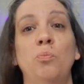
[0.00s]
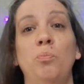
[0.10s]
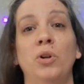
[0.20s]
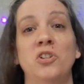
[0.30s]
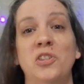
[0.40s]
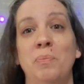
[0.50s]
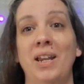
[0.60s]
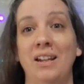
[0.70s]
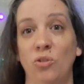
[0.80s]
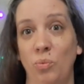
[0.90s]

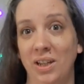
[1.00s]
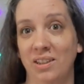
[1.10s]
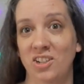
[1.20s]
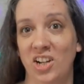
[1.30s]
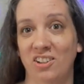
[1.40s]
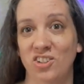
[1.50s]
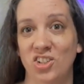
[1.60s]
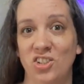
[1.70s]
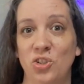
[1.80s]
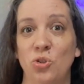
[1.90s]
participate in the weekly
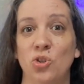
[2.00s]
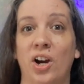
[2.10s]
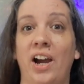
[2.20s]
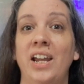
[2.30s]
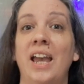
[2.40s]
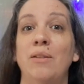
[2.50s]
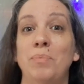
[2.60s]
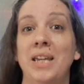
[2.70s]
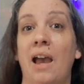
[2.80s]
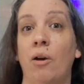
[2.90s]
challenges to try and
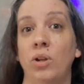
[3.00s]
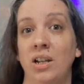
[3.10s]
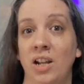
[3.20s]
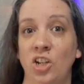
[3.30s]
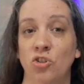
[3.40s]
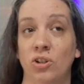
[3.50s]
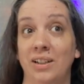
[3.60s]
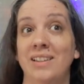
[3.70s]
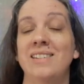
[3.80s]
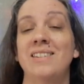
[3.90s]
be out in nature at
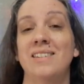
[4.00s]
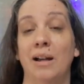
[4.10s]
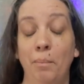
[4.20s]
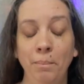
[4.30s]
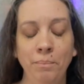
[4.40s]
least some.